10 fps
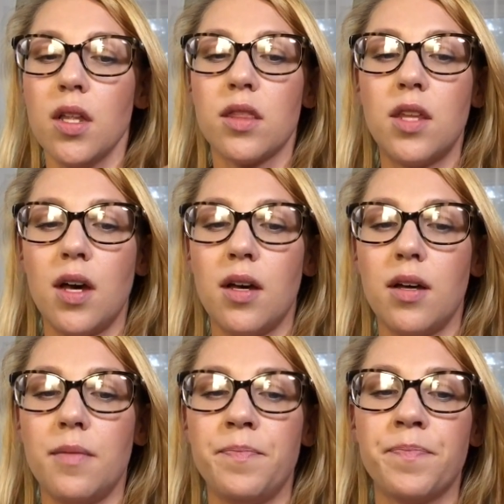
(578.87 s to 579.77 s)

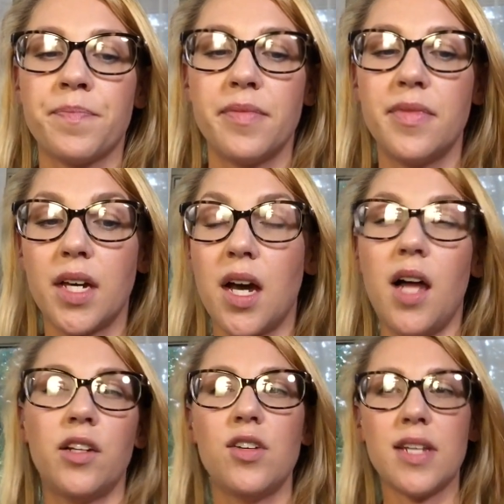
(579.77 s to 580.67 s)
the
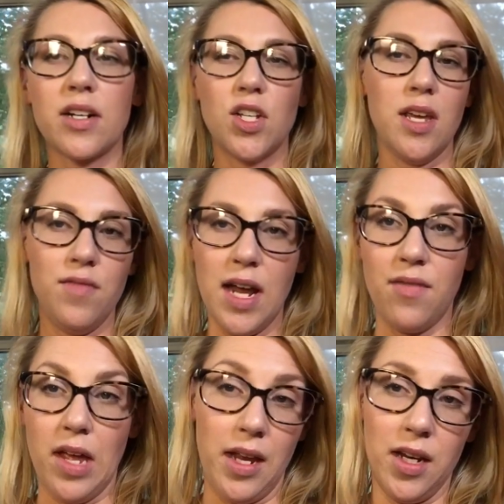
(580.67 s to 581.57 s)
colors actually even
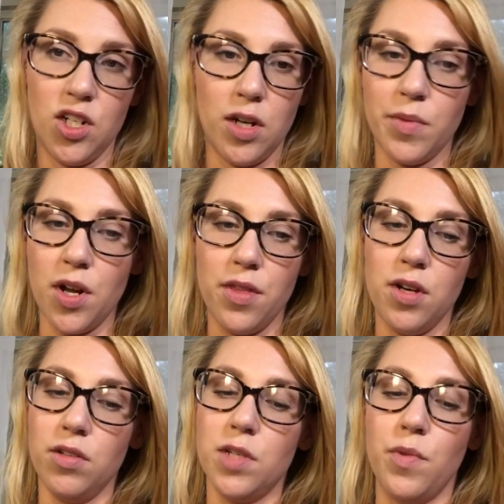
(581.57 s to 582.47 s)
have any shimmer in the
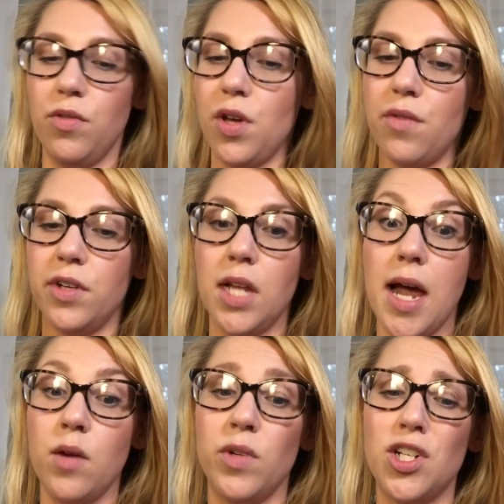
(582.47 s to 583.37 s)
new smoothed over
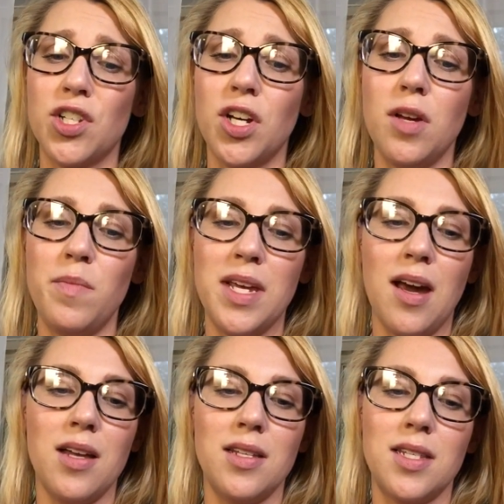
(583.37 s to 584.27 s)
line, which is good
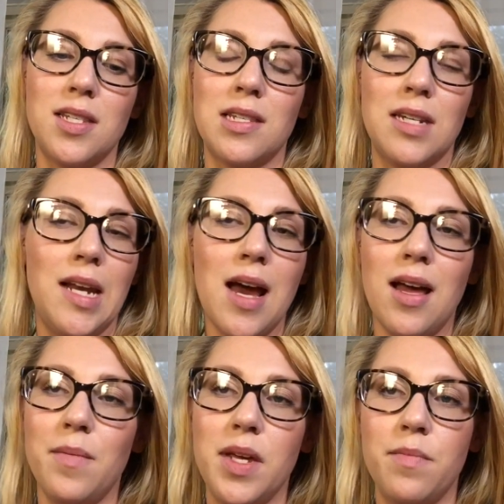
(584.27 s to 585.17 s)
because
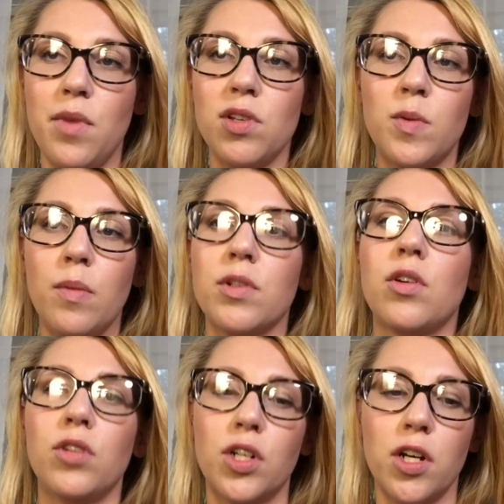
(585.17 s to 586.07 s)
most people
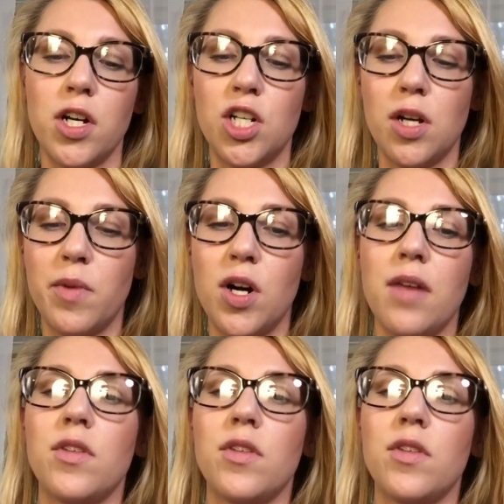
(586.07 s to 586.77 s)
don't look good on shimmer.